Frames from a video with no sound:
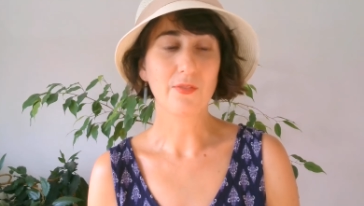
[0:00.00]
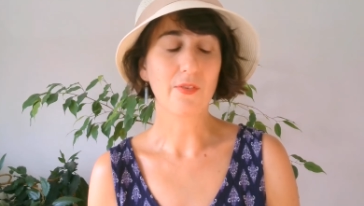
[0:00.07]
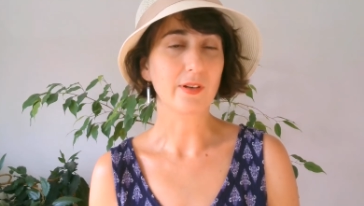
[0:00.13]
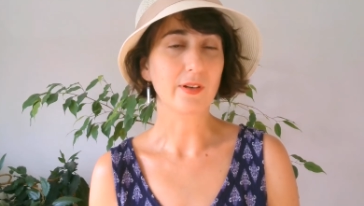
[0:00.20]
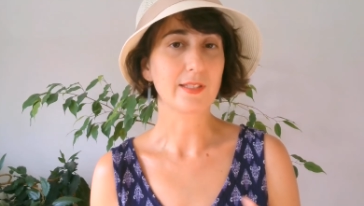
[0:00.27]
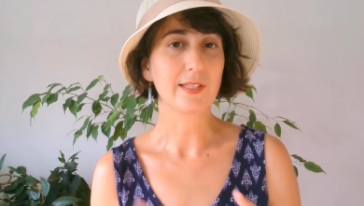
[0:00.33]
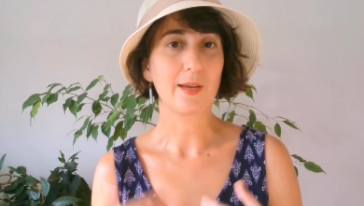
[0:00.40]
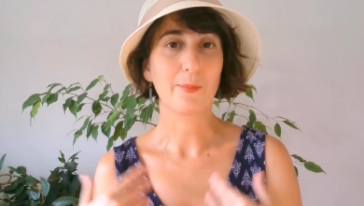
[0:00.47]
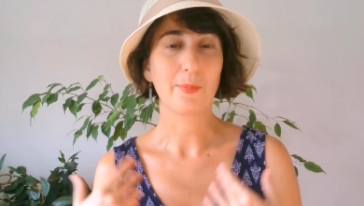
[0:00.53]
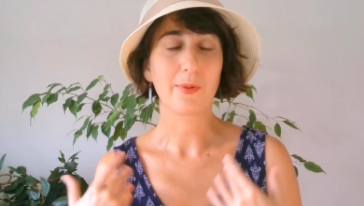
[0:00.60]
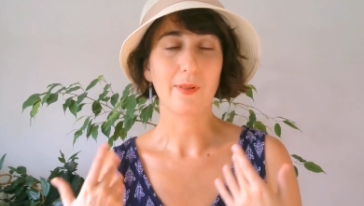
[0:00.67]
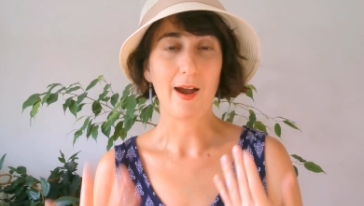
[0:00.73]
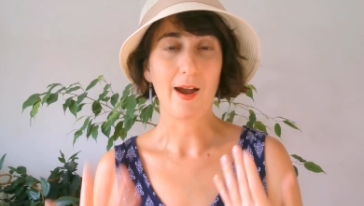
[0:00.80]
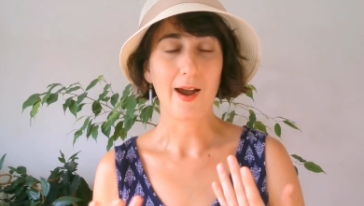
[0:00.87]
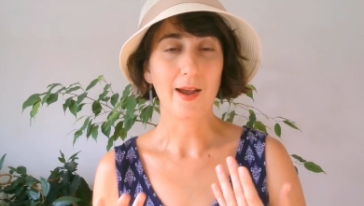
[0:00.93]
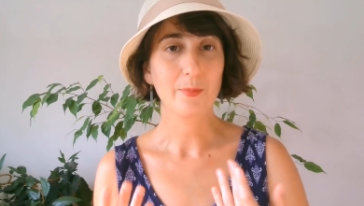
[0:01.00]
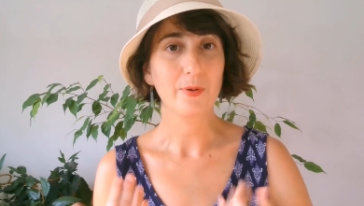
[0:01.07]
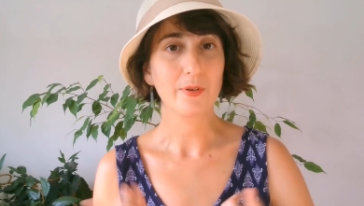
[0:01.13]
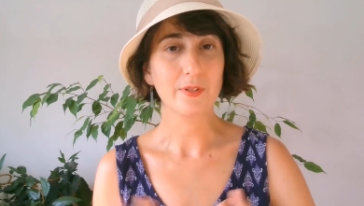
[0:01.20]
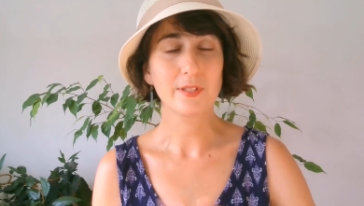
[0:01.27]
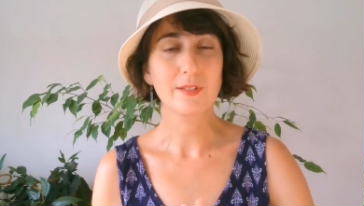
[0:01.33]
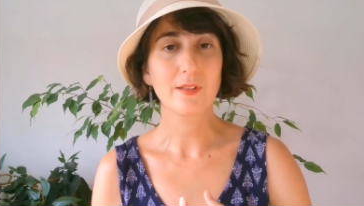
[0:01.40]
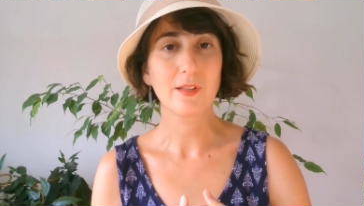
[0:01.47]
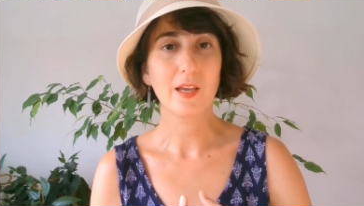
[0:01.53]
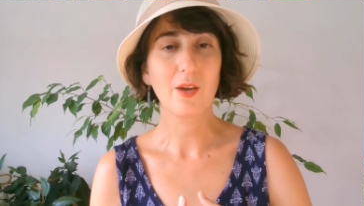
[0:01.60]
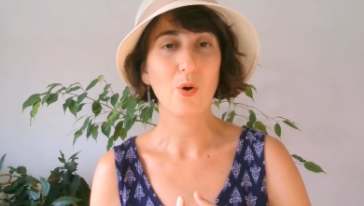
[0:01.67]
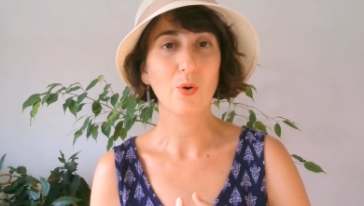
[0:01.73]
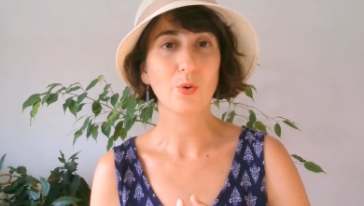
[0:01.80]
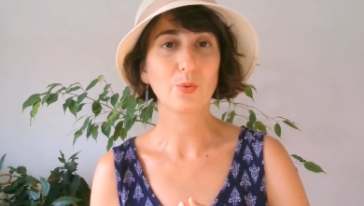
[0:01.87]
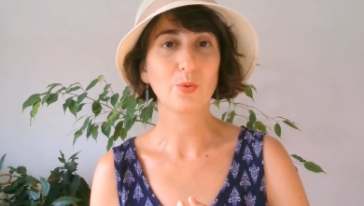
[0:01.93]
For example, I personally
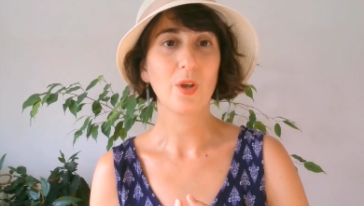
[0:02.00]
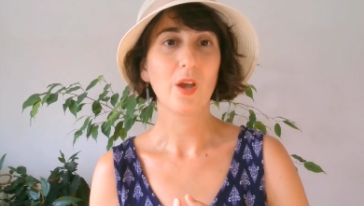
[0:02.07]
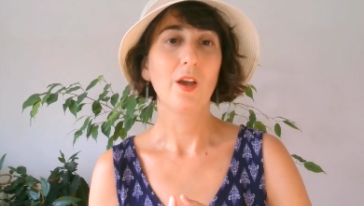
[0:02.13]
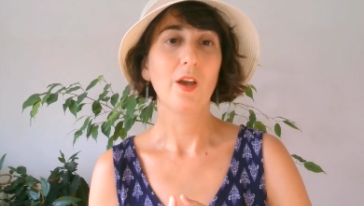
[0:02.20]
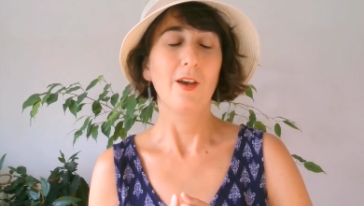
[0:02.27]
own